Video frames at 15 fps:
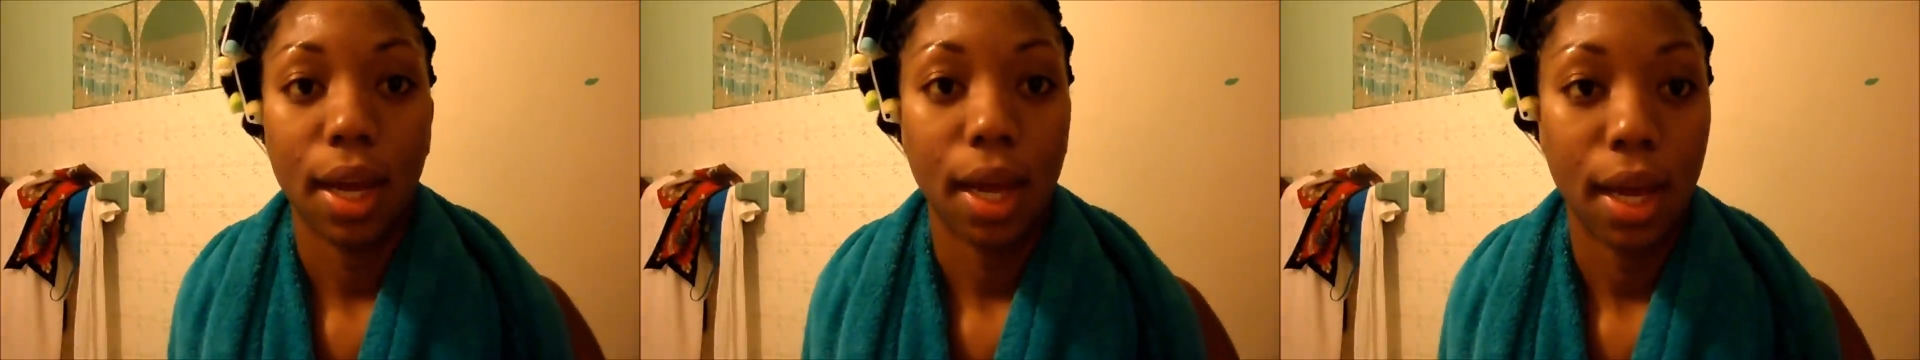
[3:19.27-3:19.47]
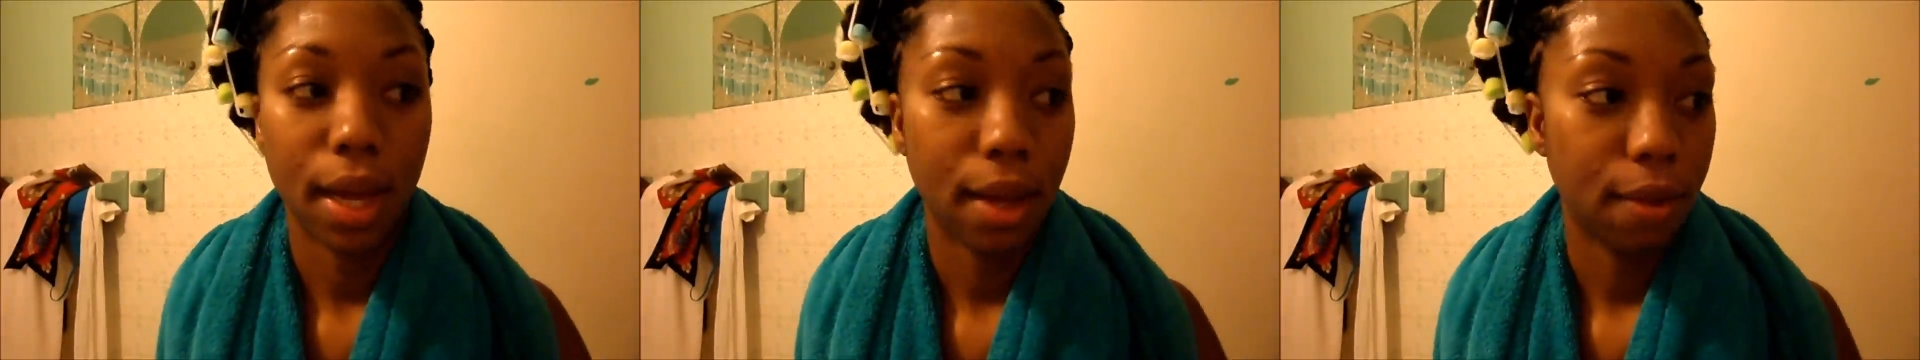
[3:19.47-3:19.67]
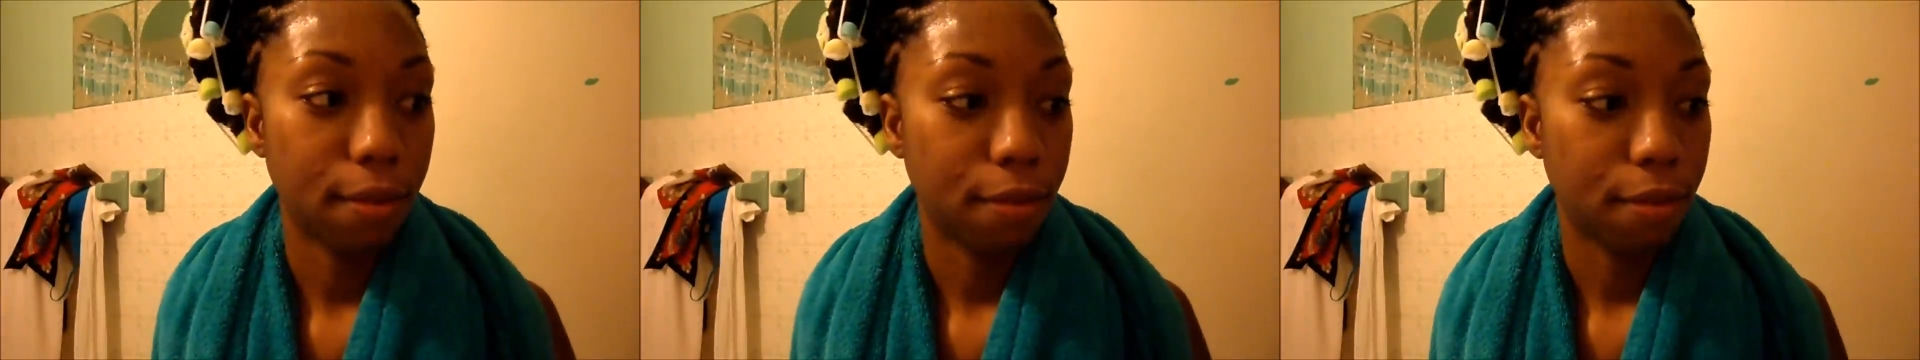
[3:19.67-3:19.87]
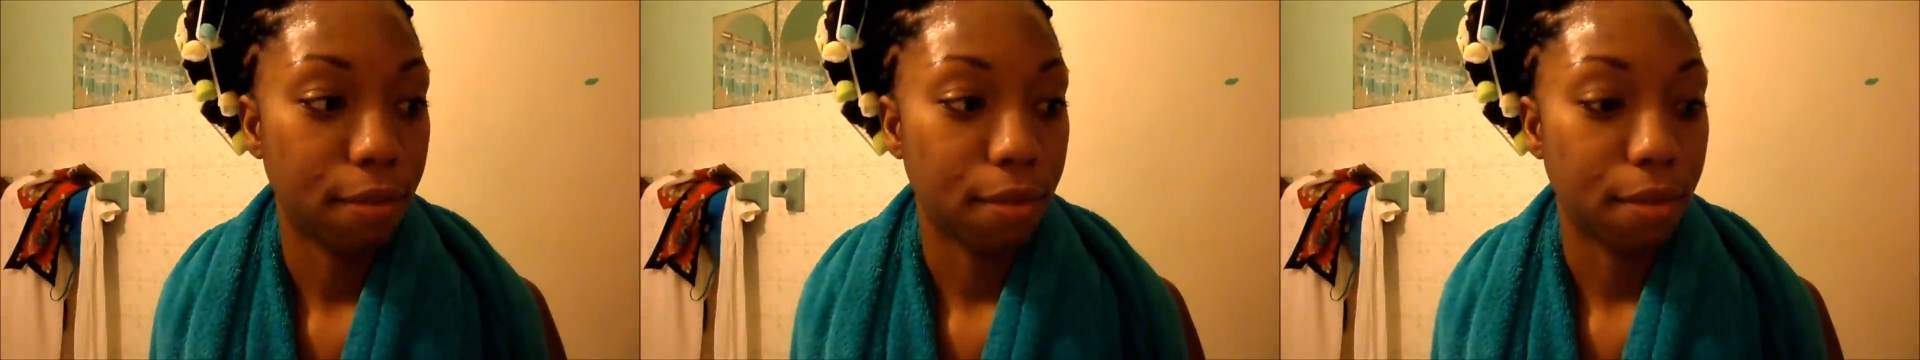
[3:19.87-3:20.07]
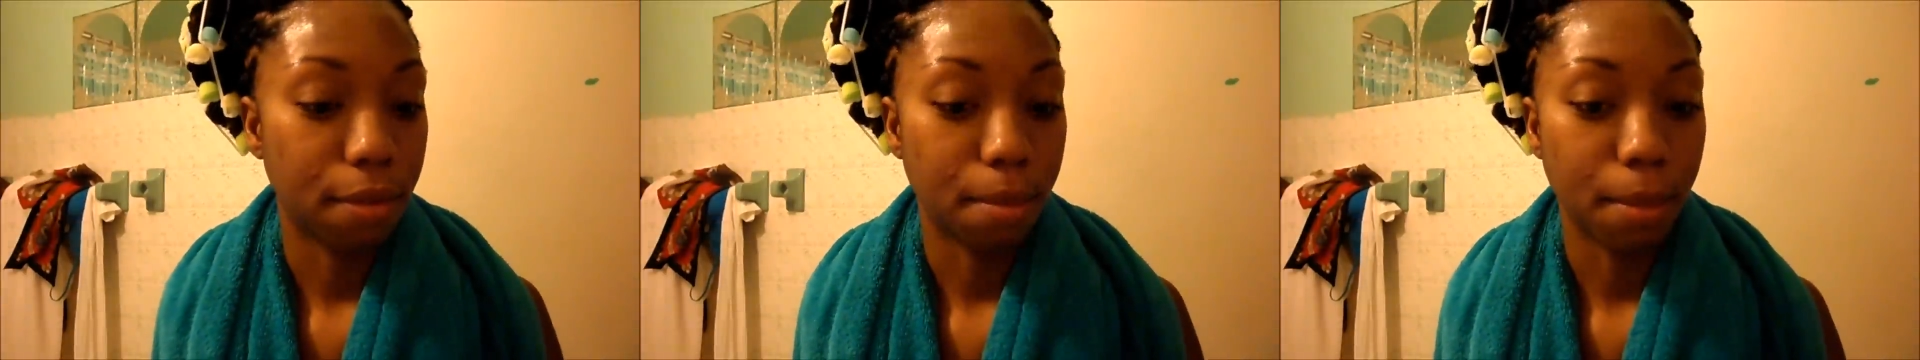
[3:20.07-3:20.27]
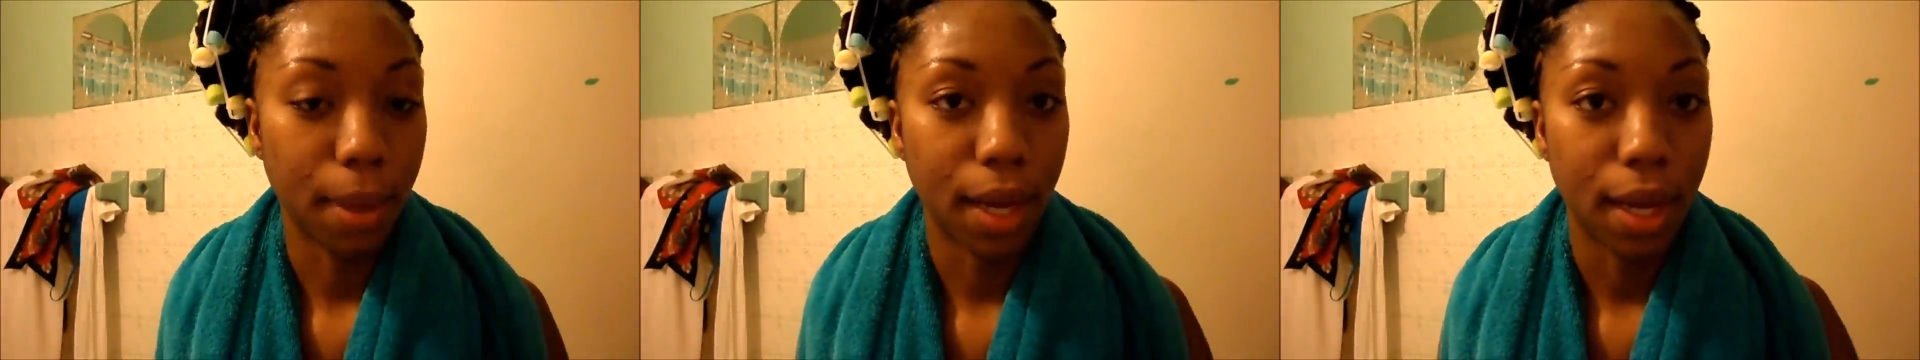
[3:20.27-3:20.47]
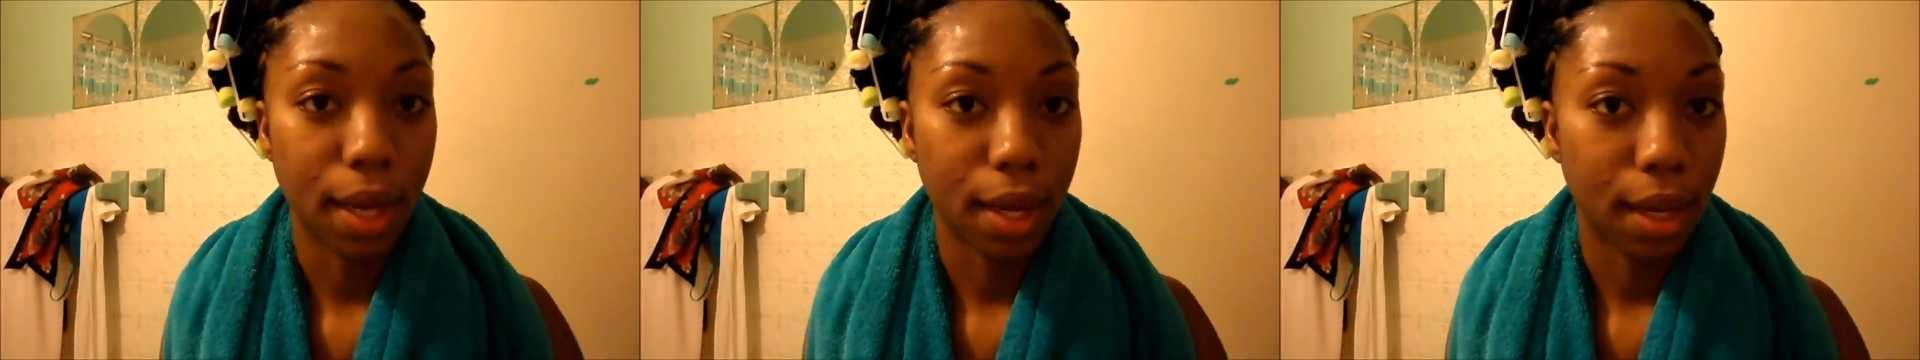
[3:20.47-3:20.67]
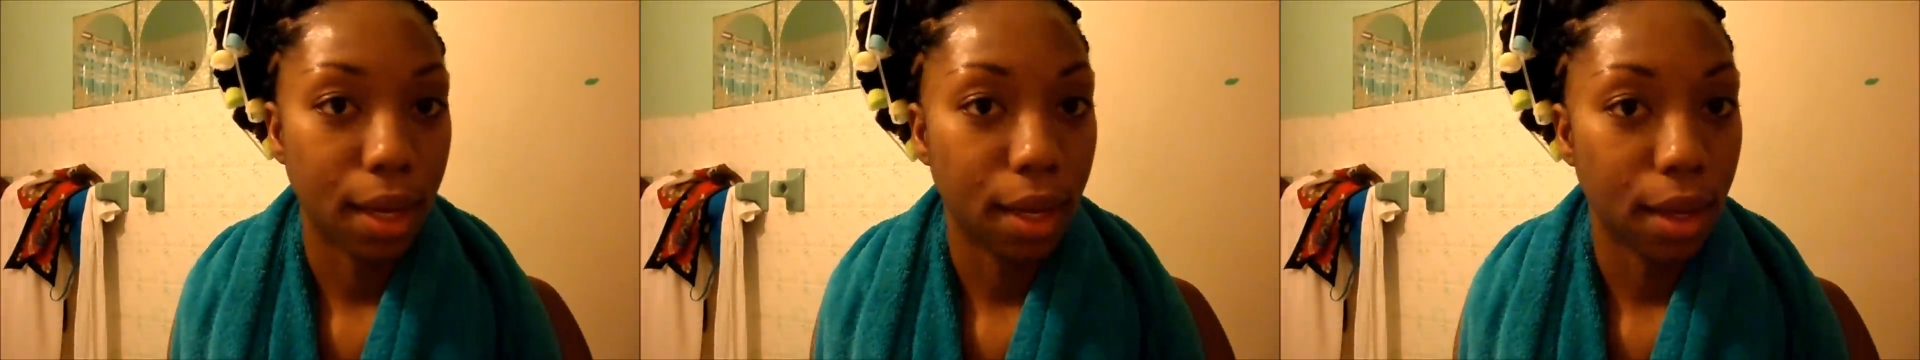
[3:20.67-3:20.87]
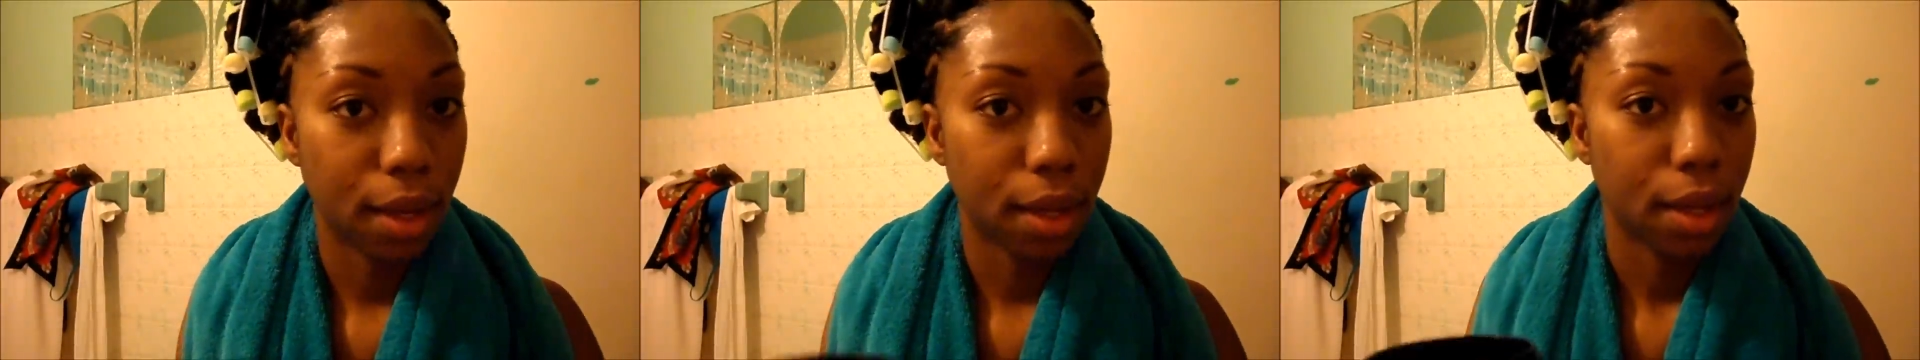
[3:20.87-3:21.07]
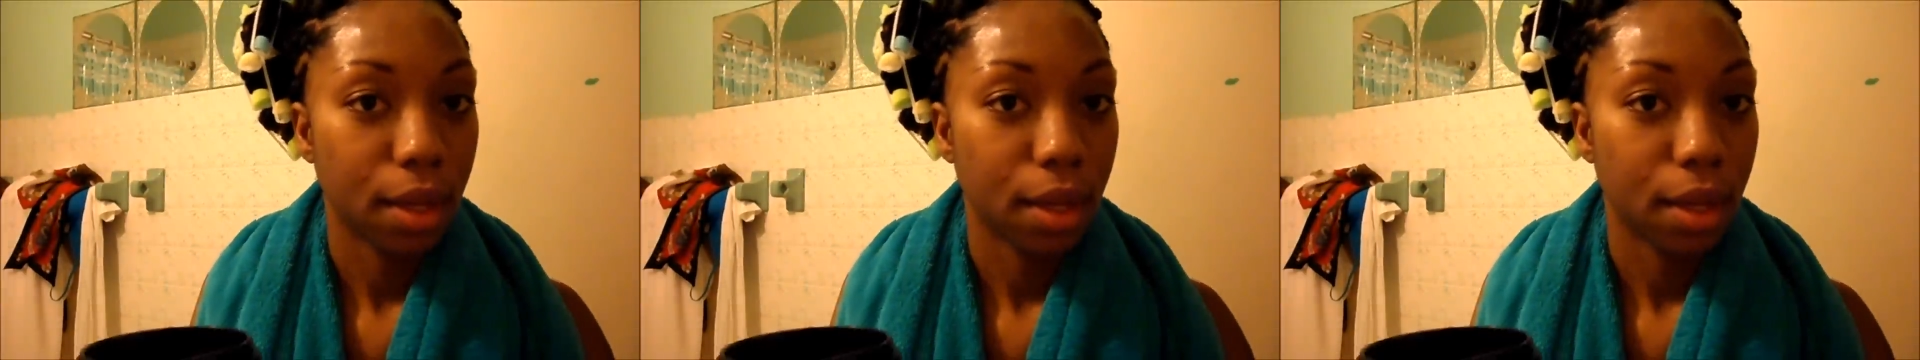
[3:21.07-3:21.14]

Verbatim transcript: have my